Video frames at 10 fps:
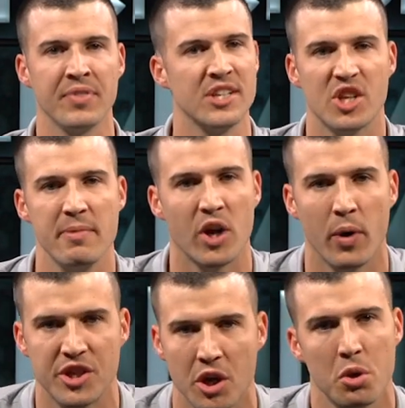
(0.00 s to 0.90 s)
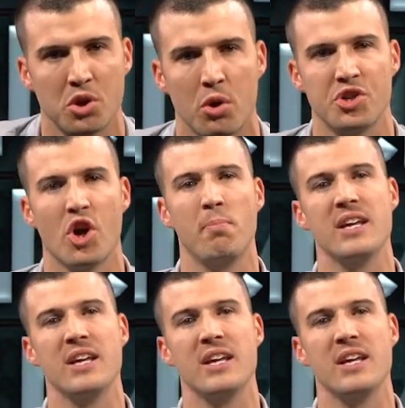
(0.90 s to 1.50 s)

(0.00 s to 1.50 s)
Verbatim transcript: this can be a quick show short show